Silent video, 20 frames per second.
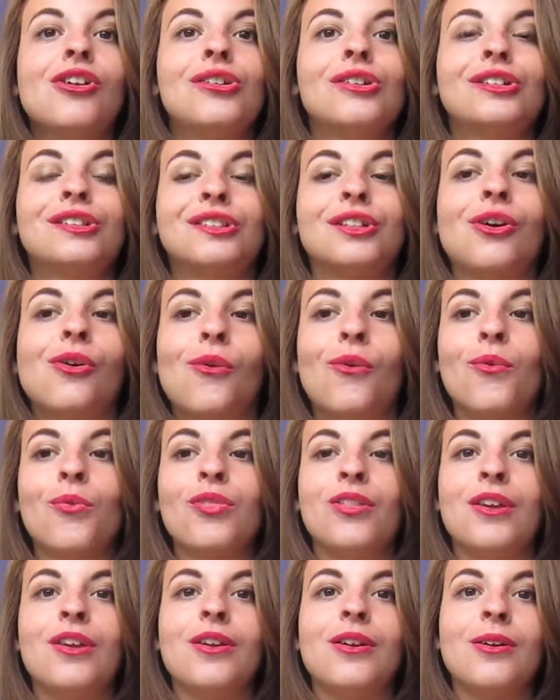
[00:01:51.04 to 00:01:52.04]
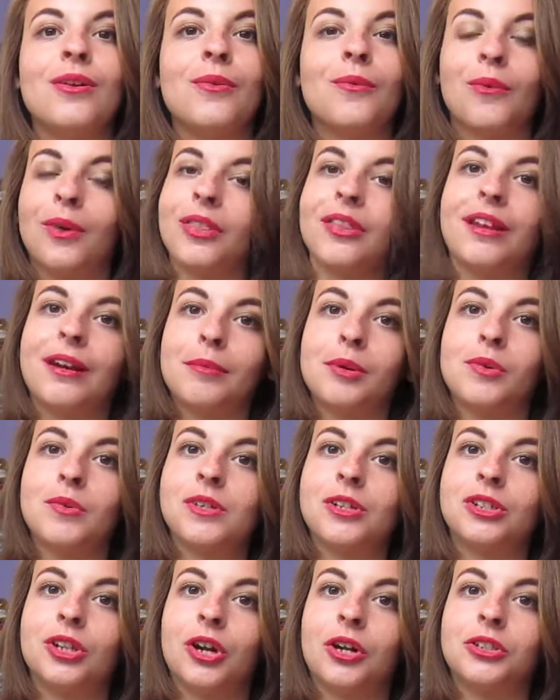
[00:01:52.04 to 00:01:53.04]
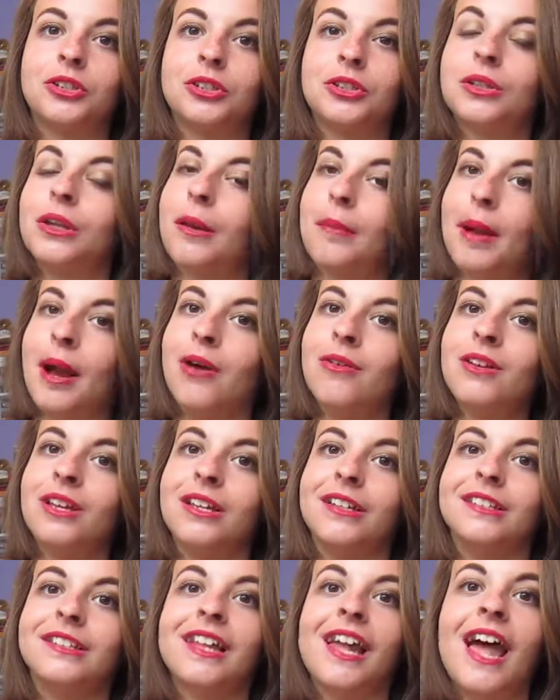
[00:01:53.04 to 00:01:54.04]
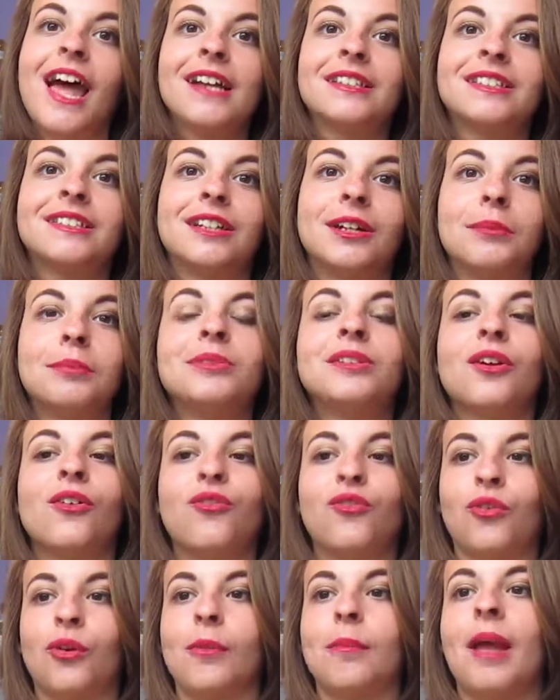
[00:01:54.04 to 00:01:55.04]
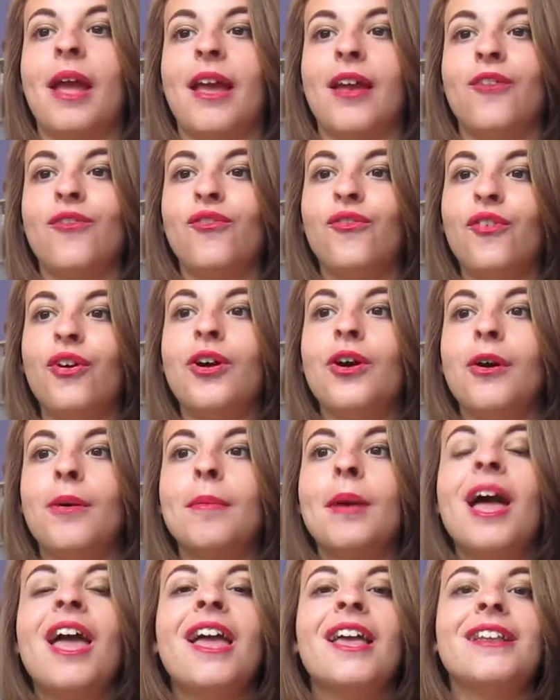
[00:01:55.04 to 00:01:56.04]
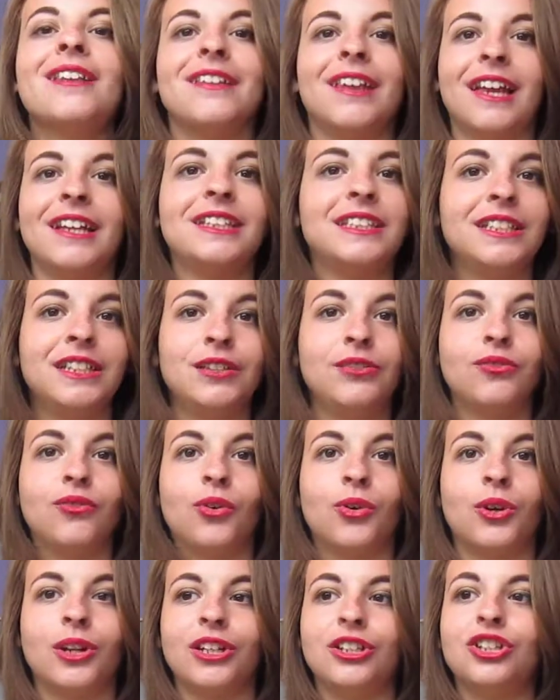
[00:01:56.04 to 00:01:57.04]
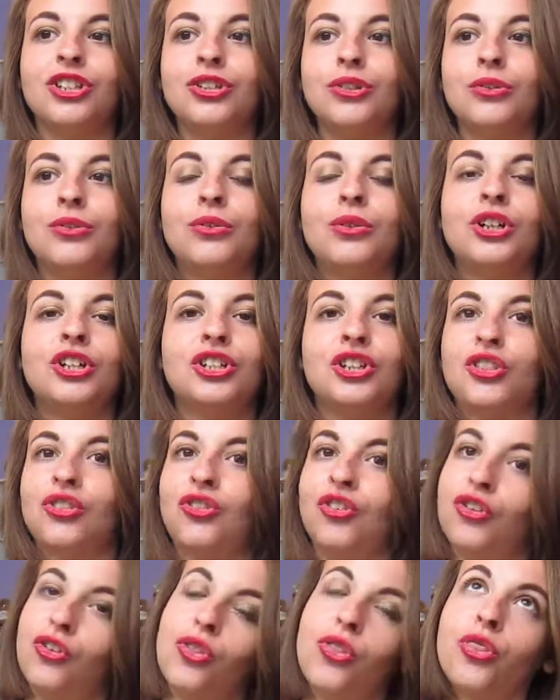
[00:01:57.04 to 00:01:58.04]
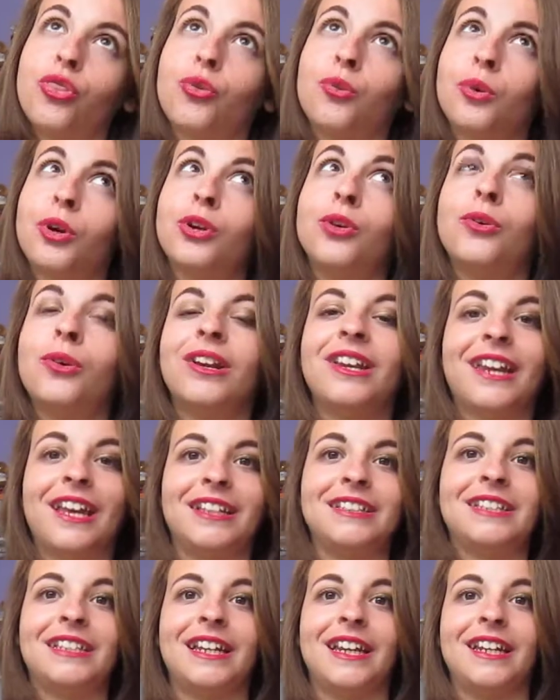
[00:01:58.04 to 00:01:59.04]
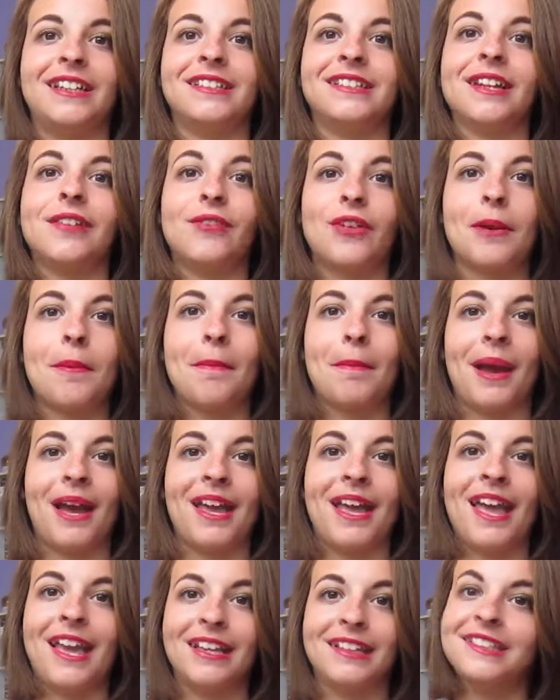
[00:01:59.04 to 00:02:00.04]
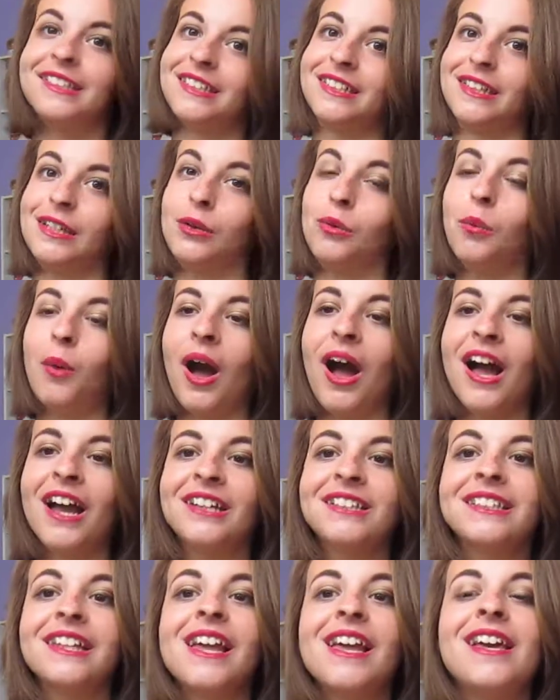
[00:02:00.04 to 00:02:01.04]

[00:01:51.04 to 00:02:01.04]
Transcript: So the one that I'm going to talk about is Excerpts from a Film, nineteen forty-two through nineteen eighty-seven by A C Wise.